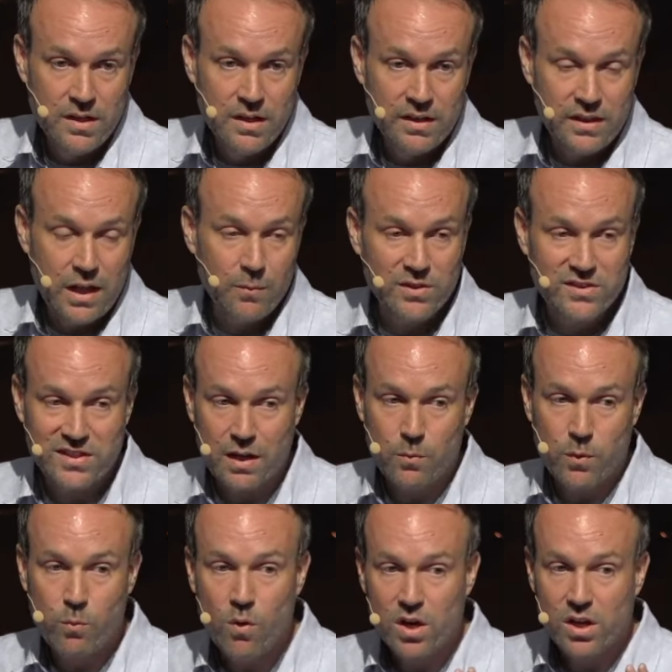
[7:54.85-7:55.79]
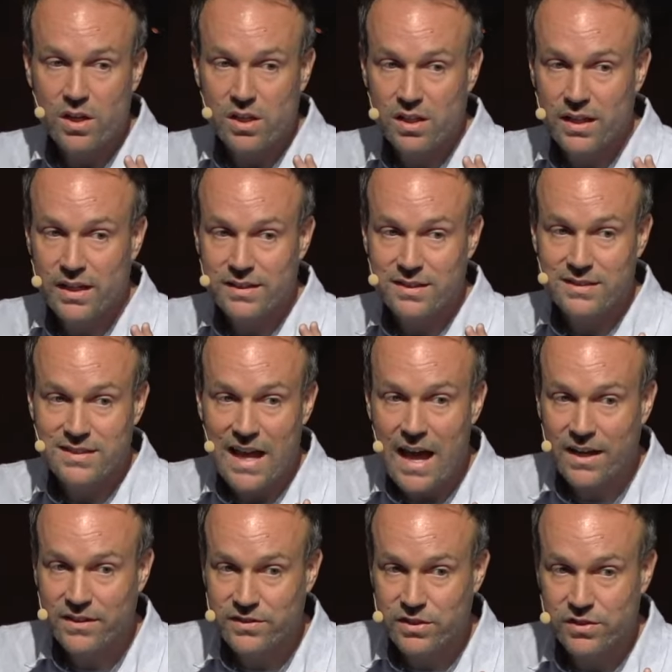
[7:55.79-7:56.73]
And they would say, we want to collect
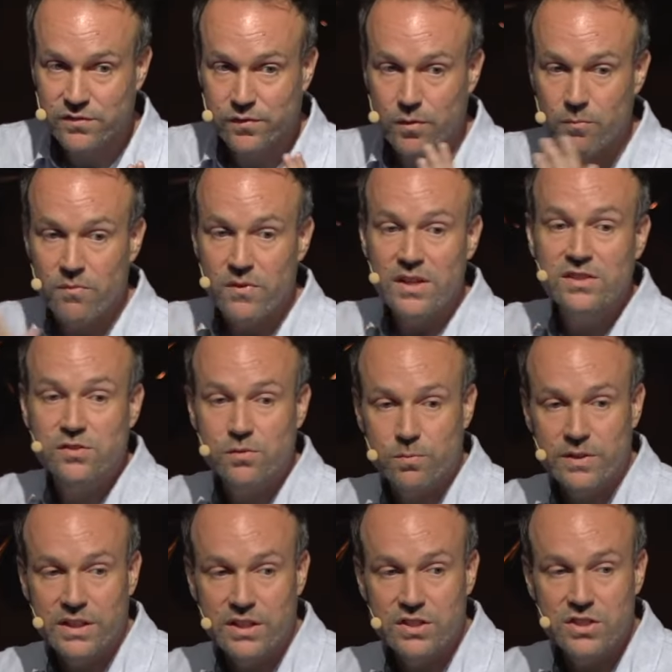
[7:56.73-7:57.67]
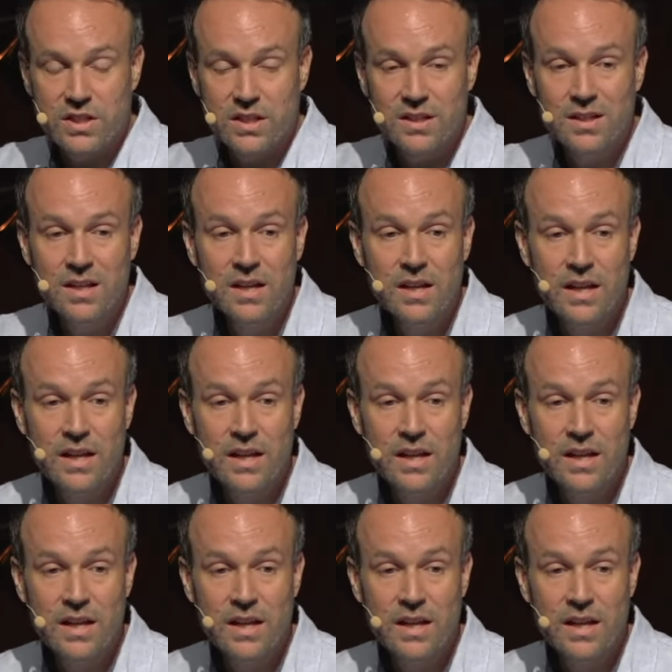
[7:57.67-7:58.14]
taxes from this region,